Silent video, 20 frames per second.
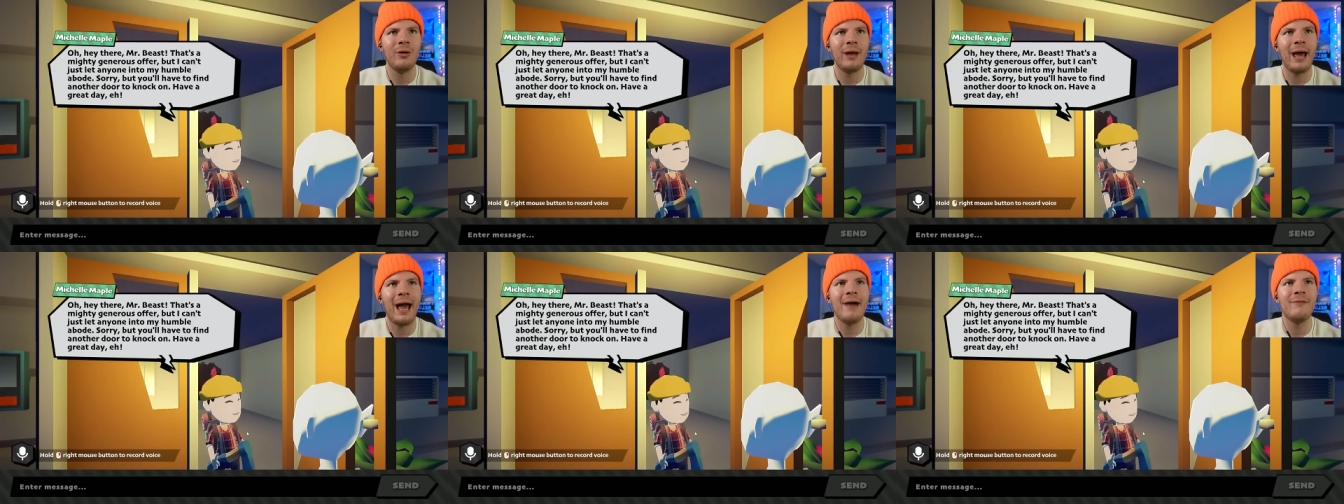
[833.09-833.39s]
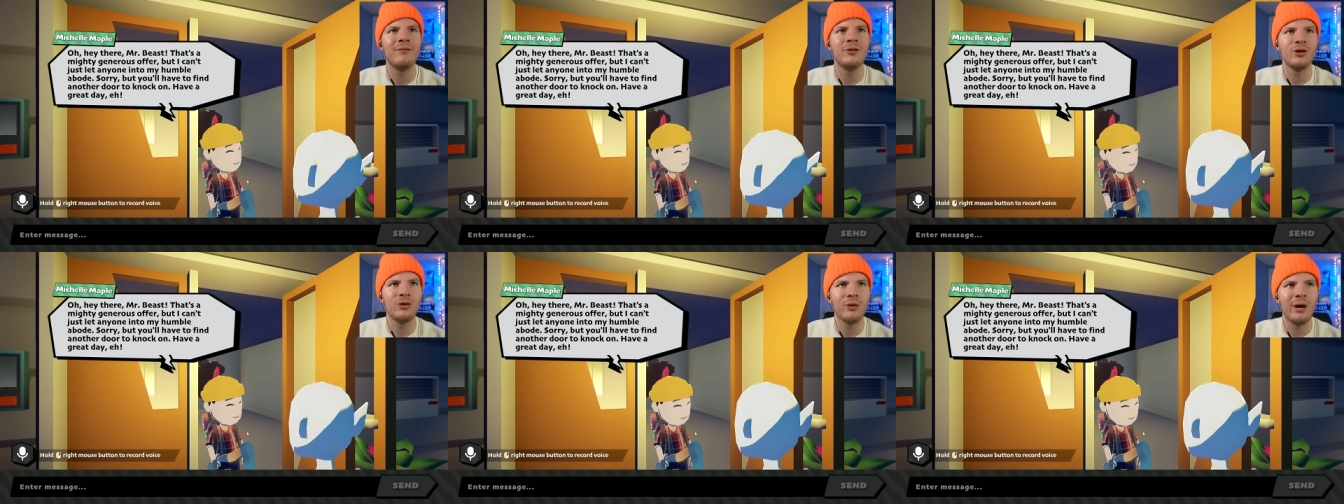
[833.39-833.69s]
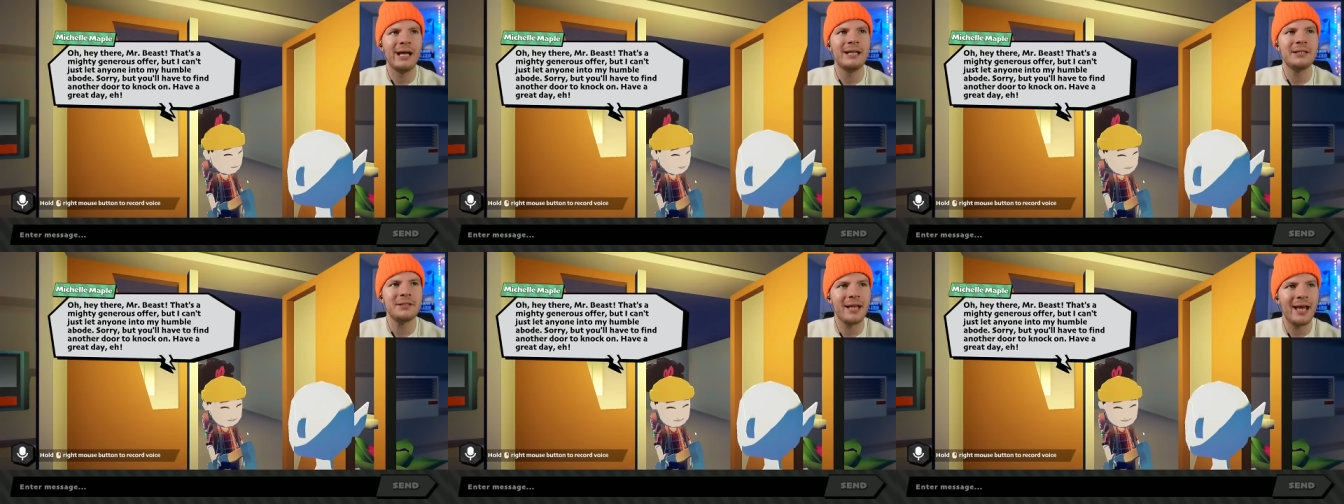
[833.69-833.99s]
Have a
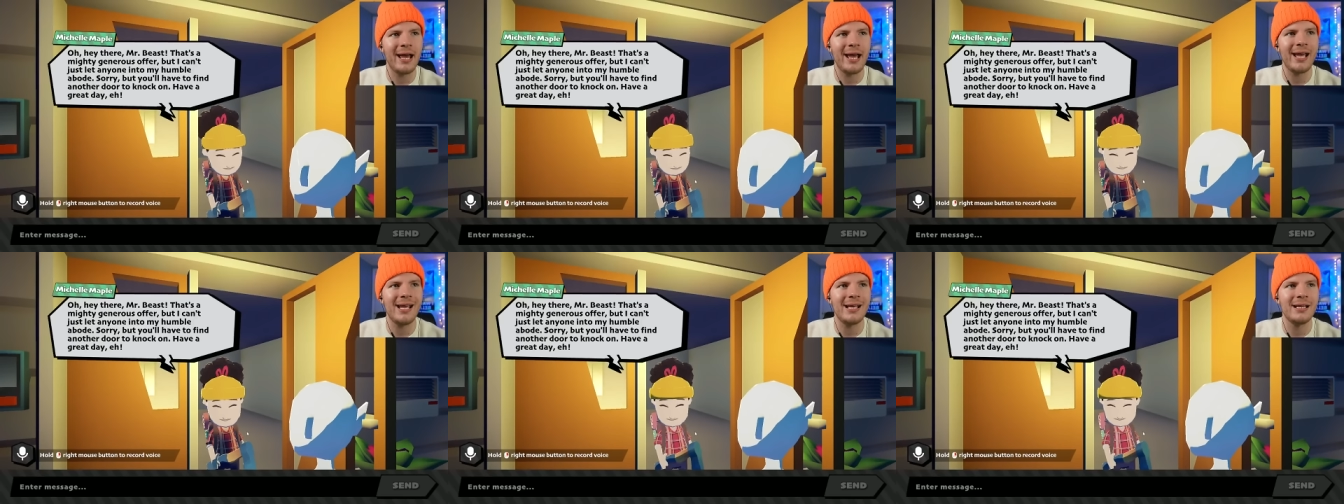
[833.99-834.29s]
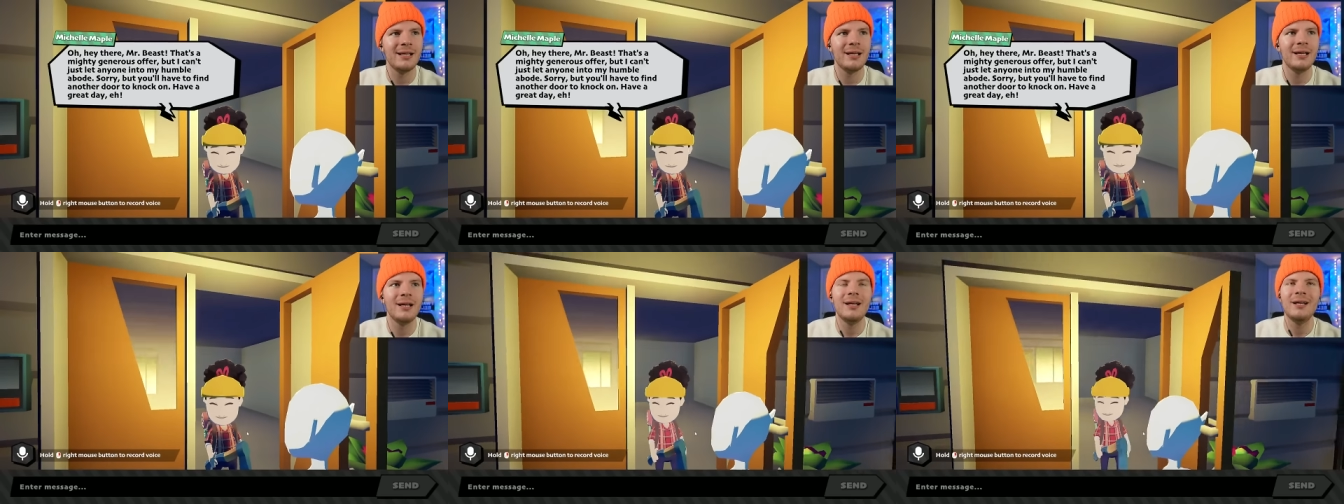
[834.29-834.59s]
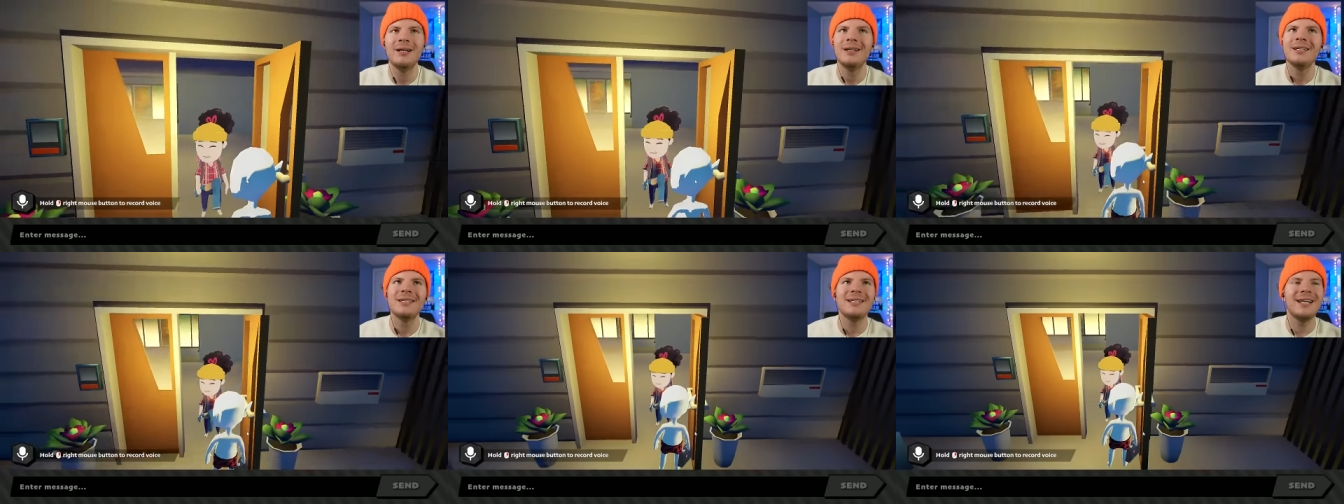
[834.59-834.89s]
great day.
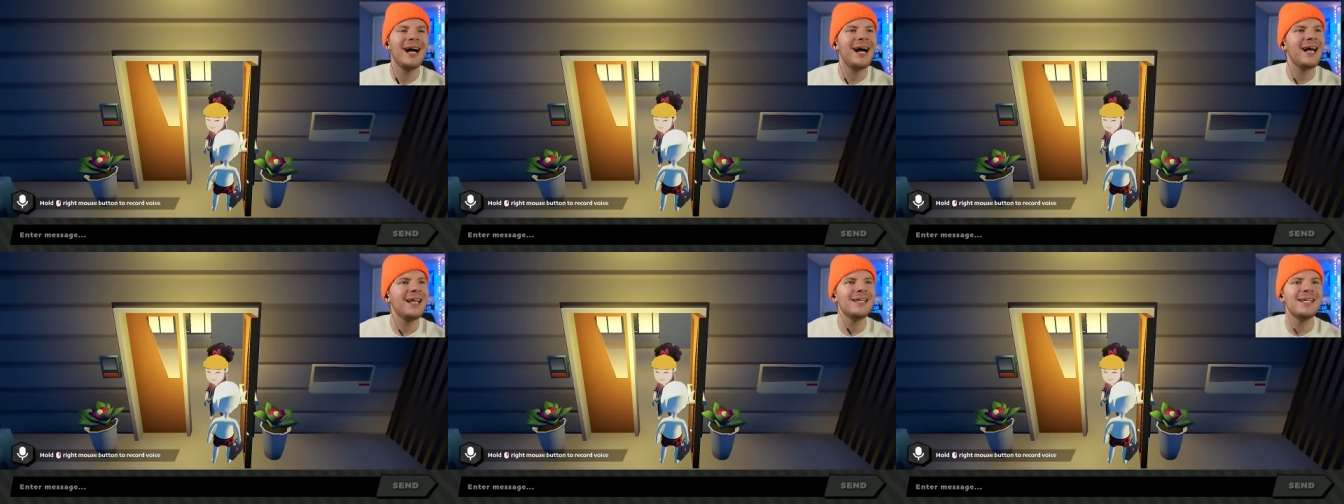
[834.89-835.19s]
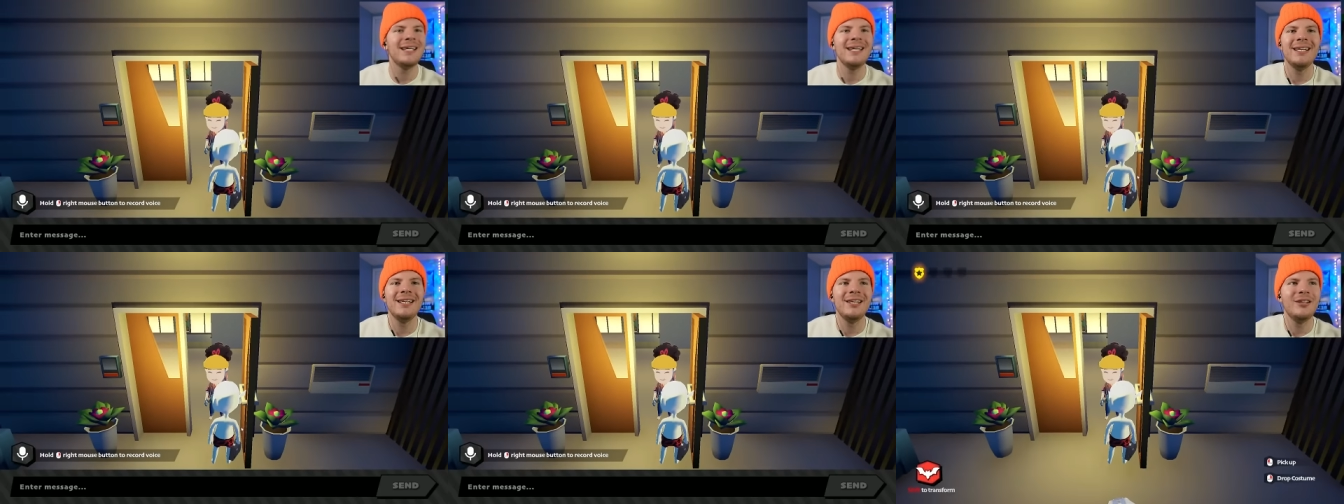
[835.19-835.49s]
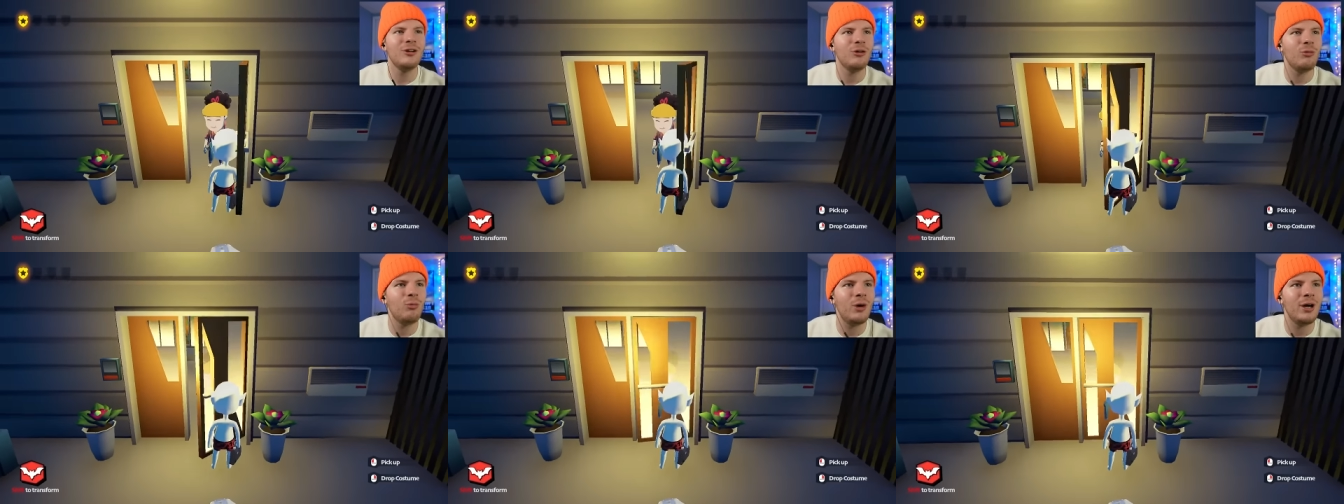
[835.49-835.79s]
Golly,
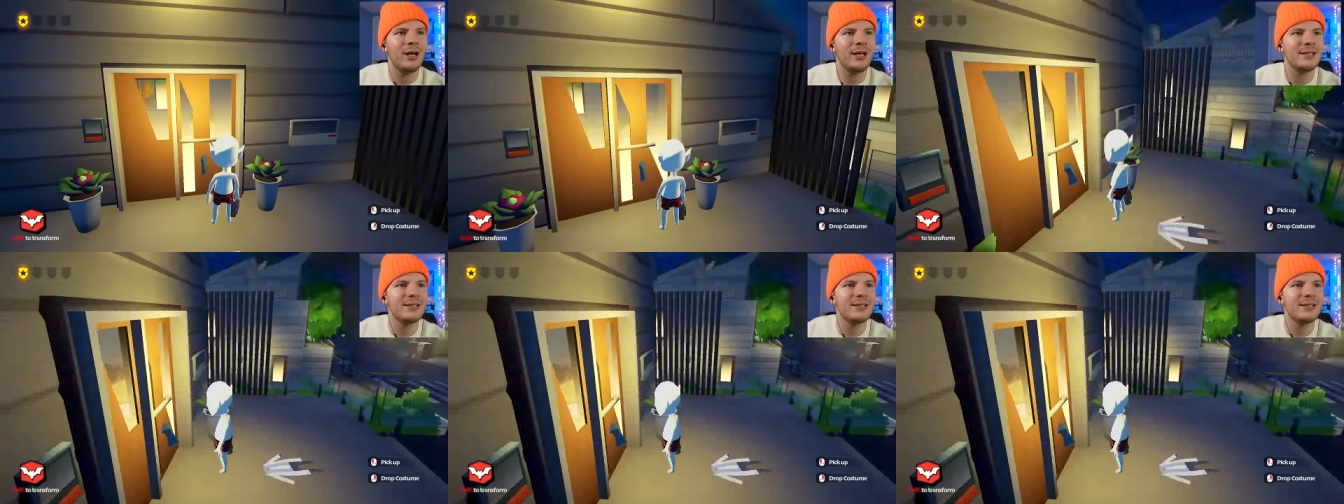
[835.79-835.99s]
you know what?